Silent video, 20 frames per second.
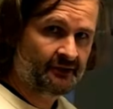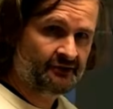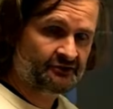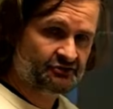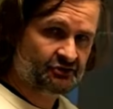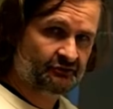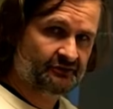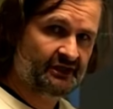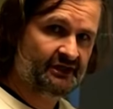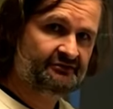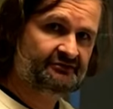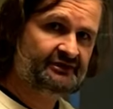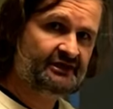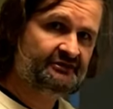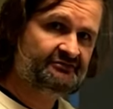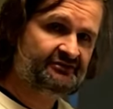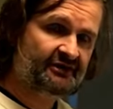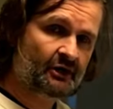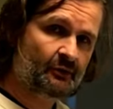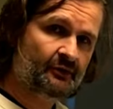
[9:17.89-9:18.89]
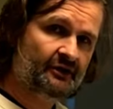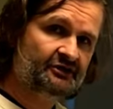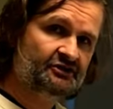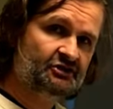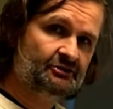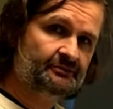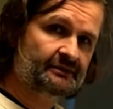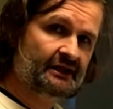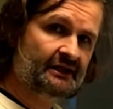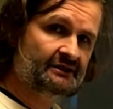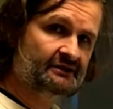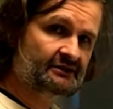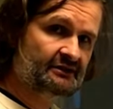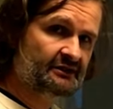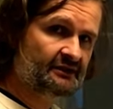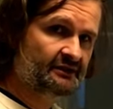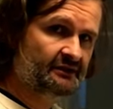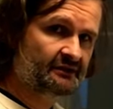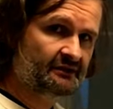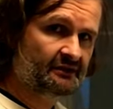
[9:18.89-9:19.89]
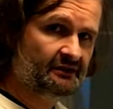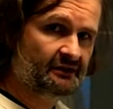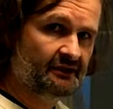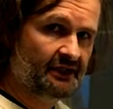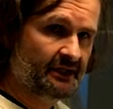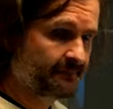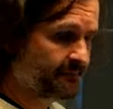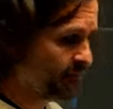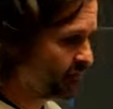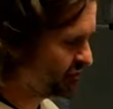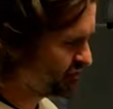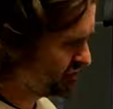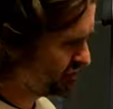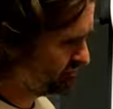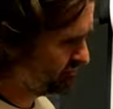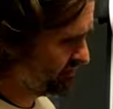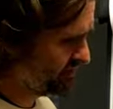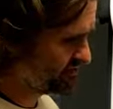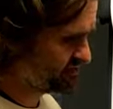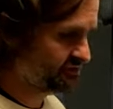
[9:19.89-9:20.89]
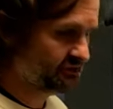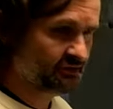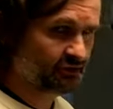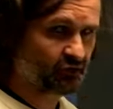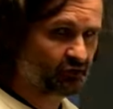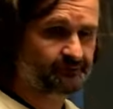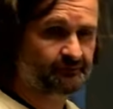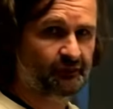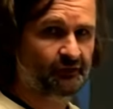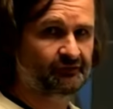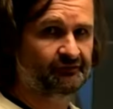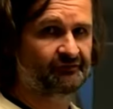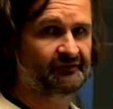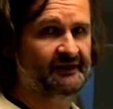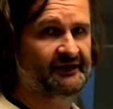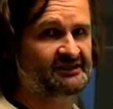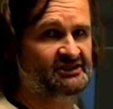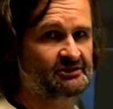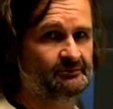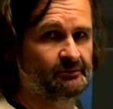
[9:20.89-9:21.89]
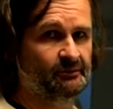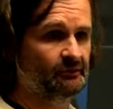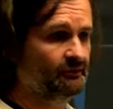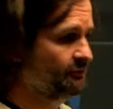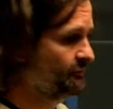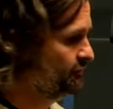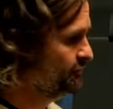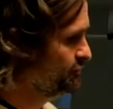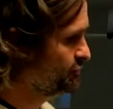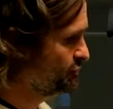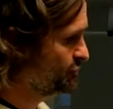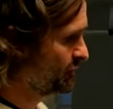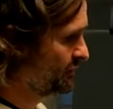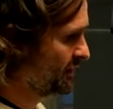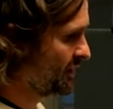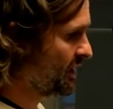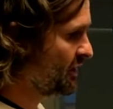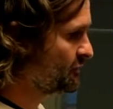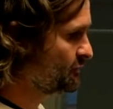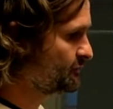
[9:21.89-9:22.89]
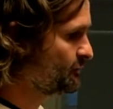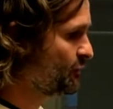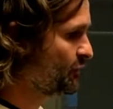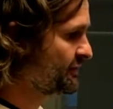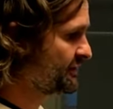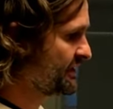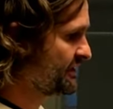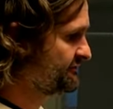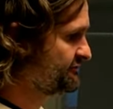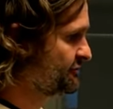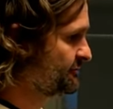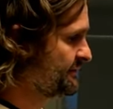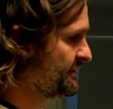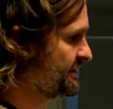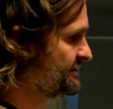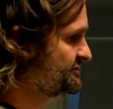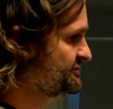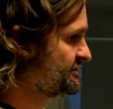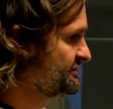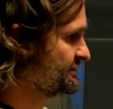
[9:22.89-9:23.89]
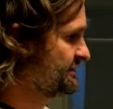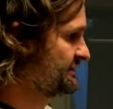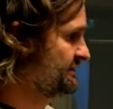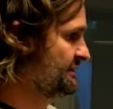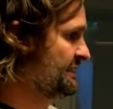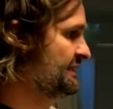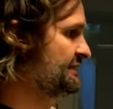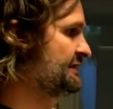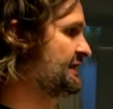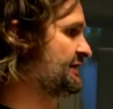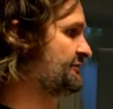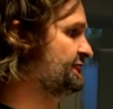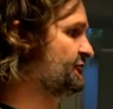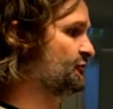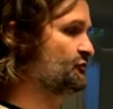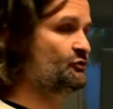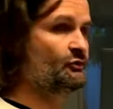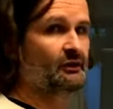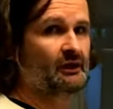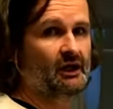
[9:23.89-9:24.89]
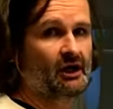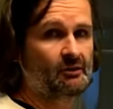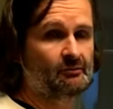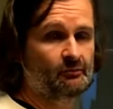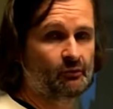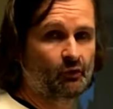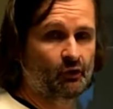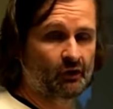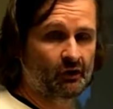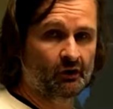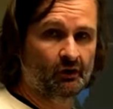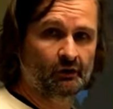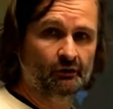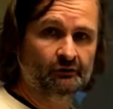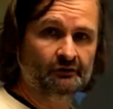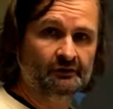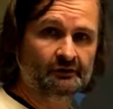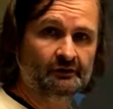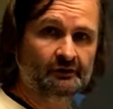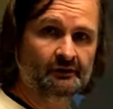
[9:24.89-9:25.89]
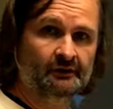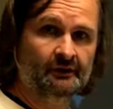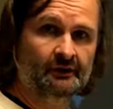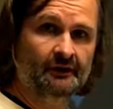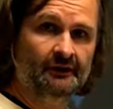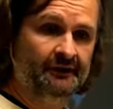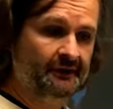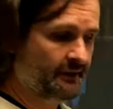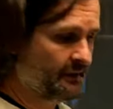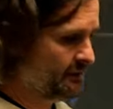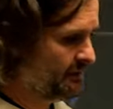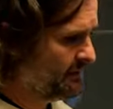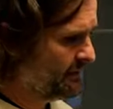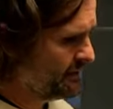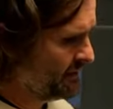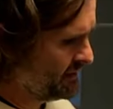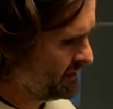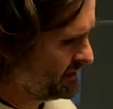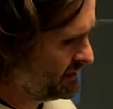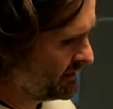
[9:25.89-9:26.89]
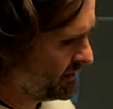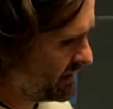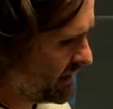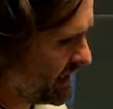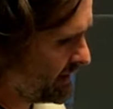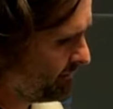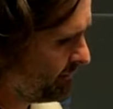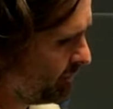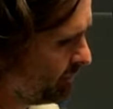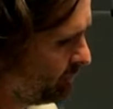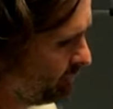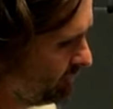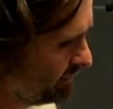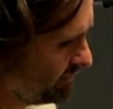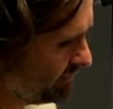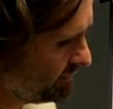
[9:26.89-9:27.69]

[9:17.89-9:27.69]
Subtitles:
So even if I were to make the epoxy resin a lot more flexible to allow more deformation and therefore to allow more load, I'm only